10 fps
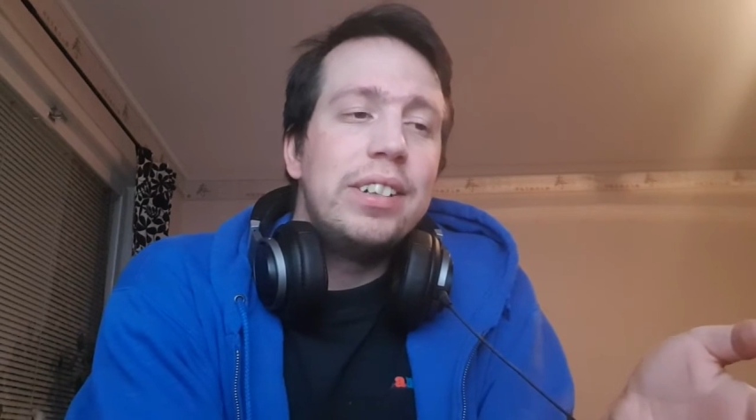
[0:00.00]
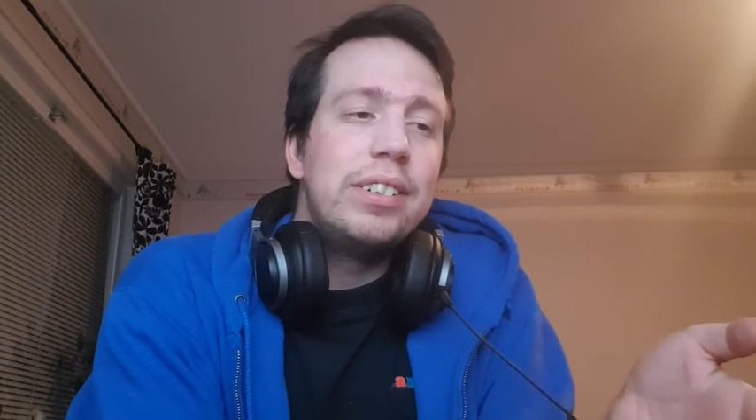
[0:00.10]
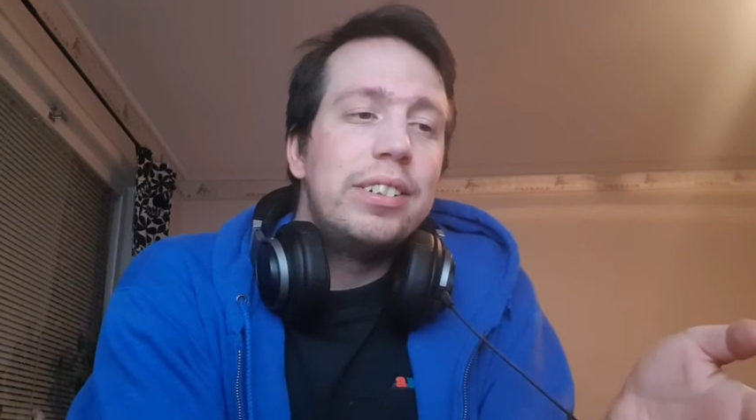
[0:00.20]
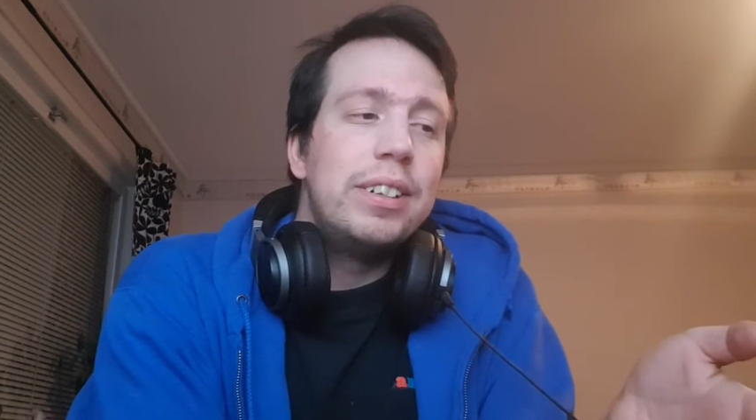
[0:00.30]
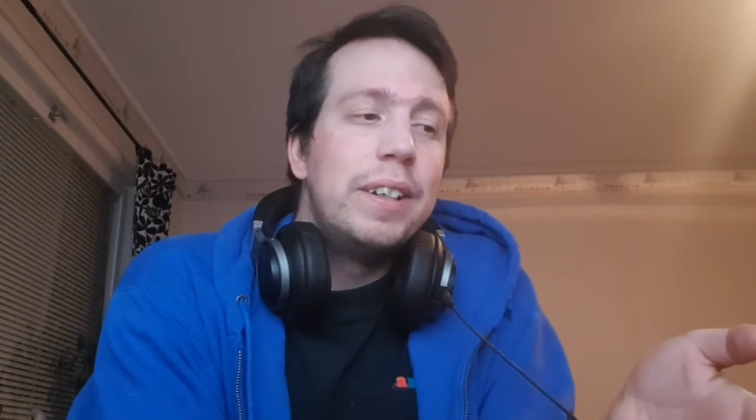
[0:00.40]

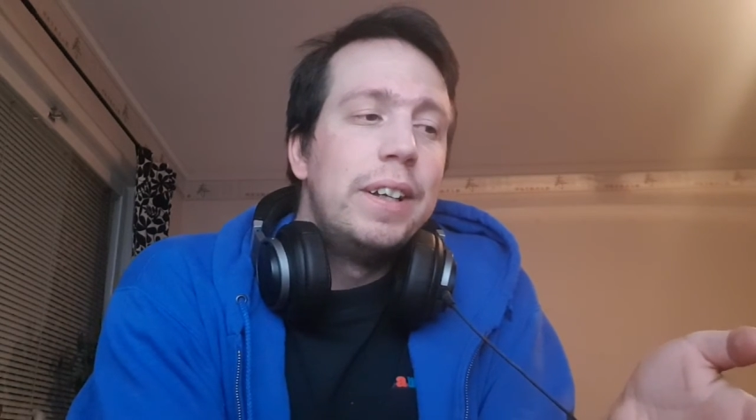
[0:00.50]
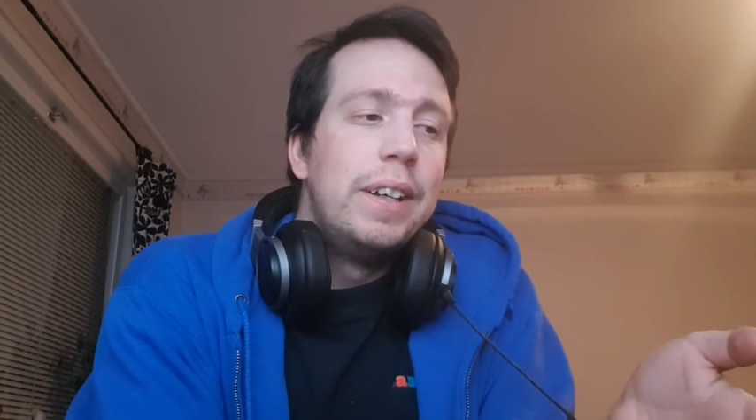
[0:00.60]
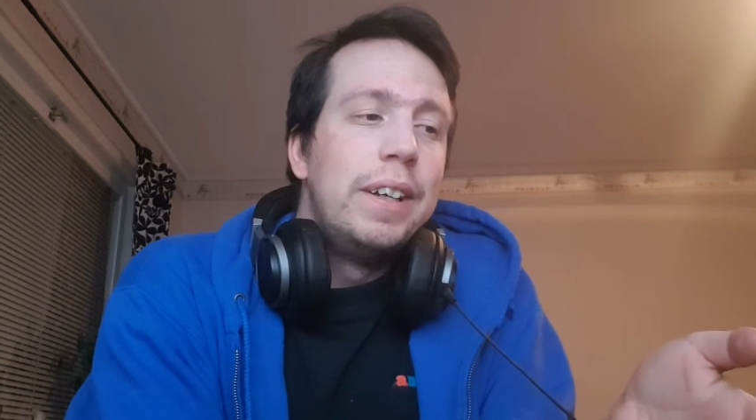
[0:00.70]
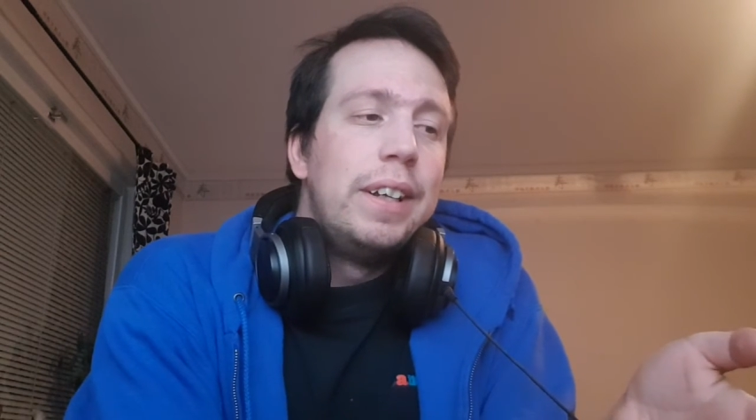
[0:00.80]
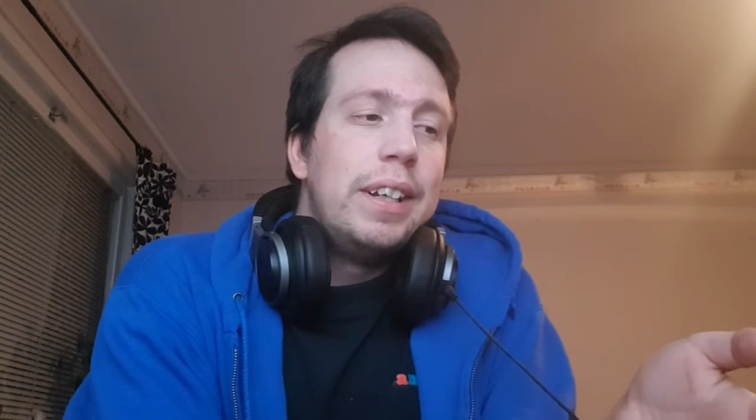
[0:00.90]
us,
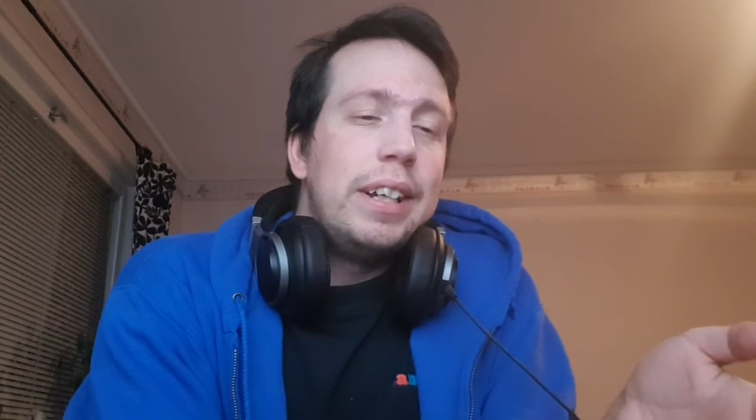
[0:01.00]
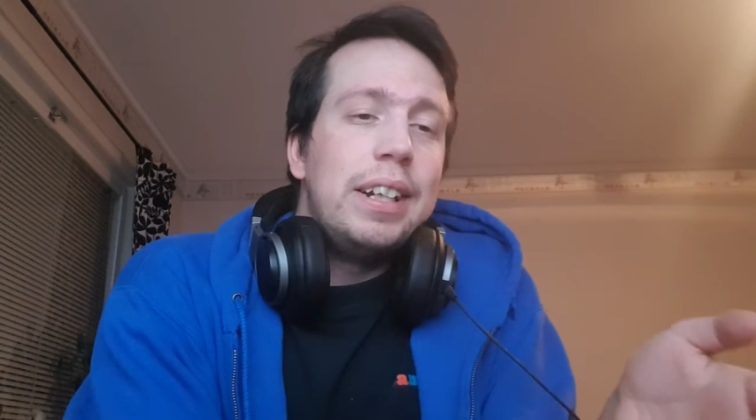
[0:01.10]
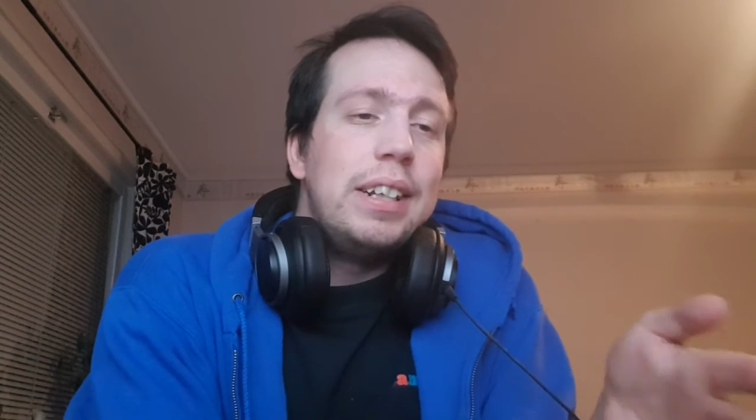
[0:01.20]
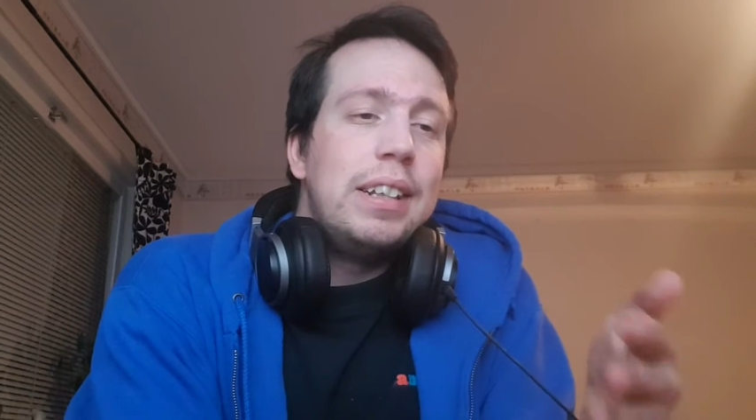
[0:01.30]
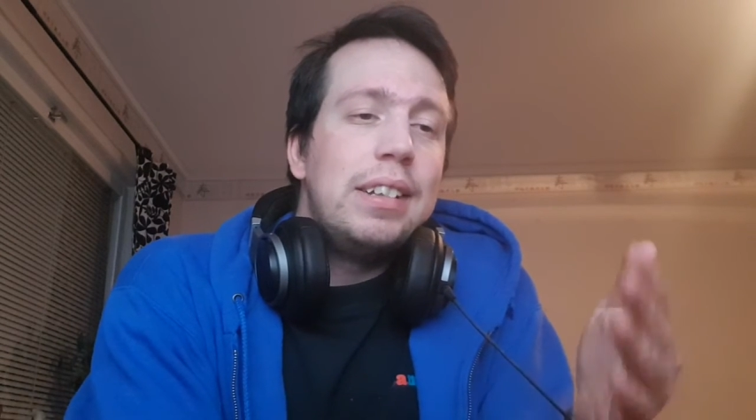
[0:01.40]

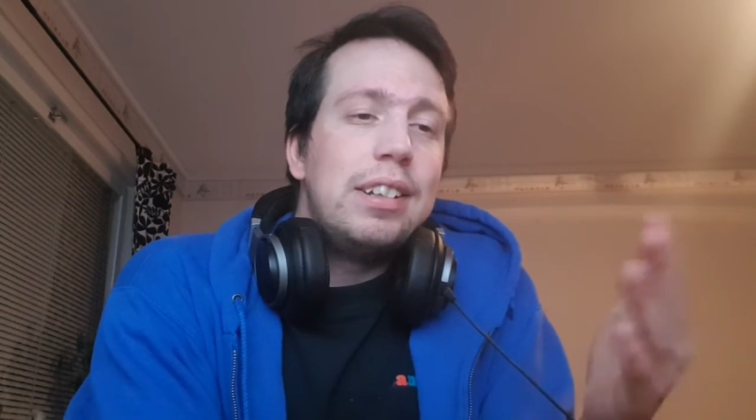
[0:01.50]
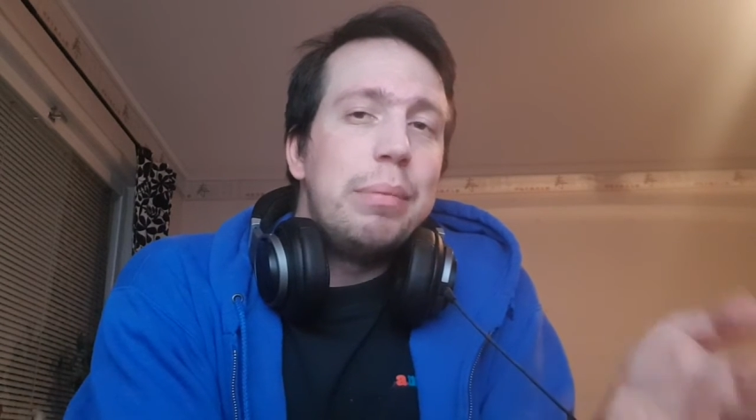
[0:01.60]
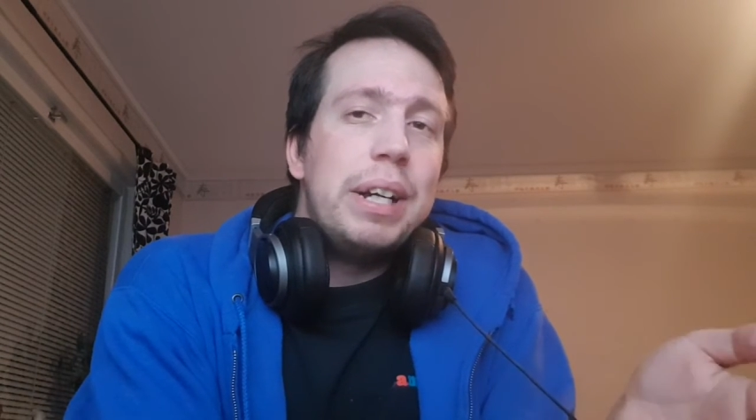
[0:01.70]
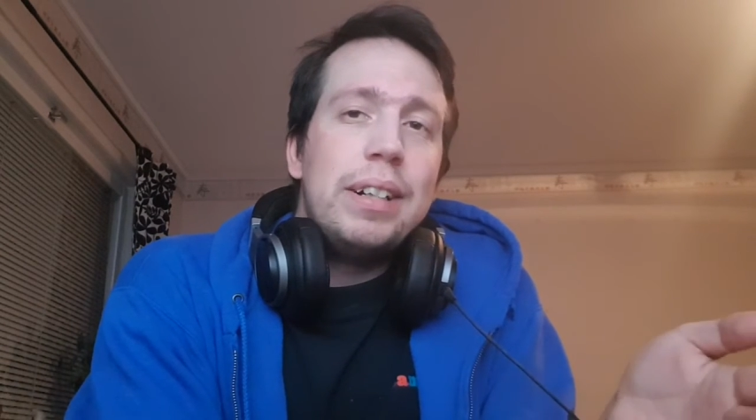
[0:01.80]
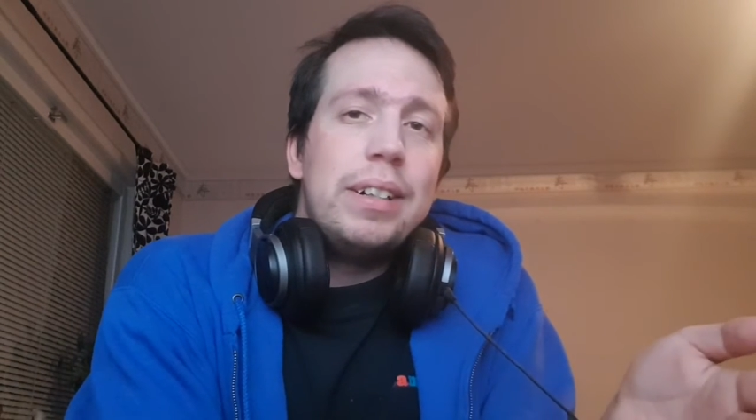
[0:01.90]
and it doesn't
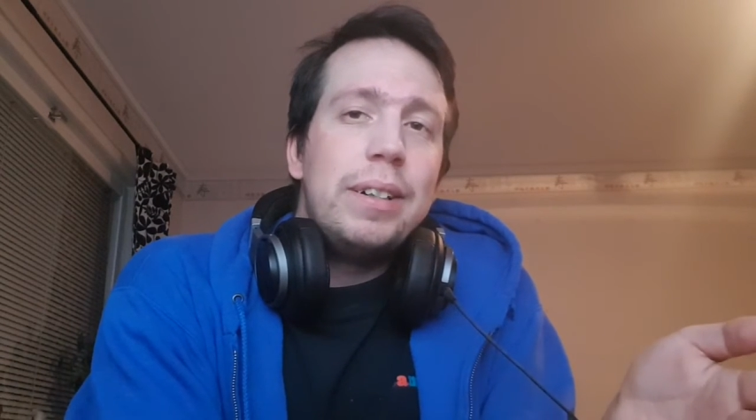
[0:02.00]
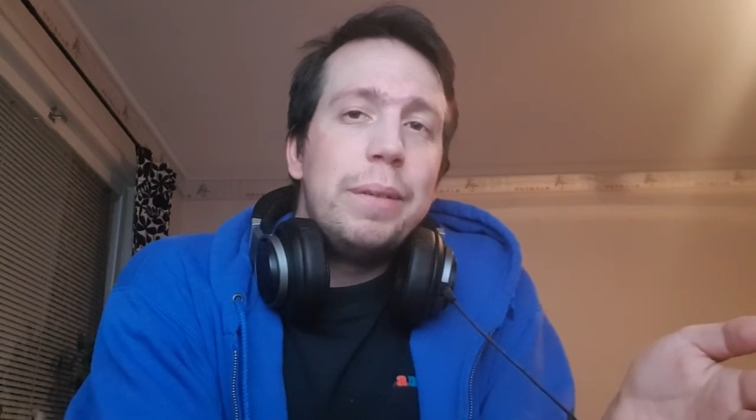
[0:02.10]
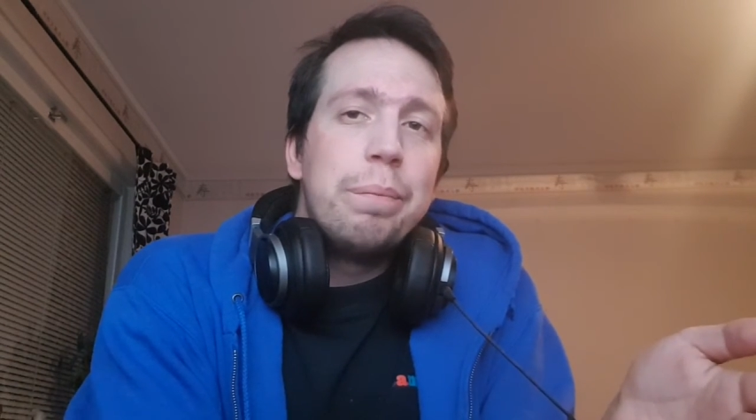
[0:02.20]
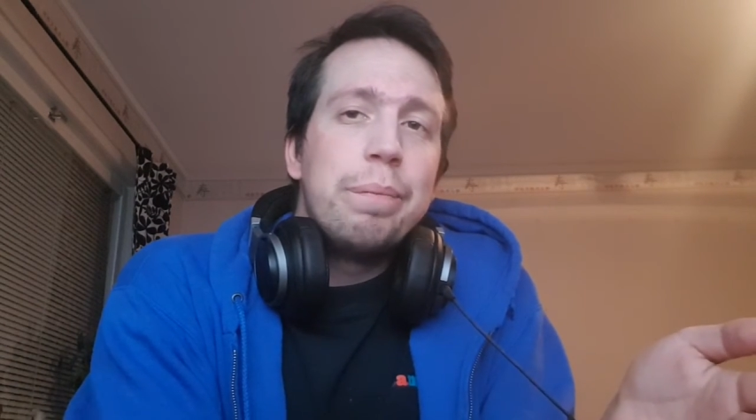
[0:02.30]
matter.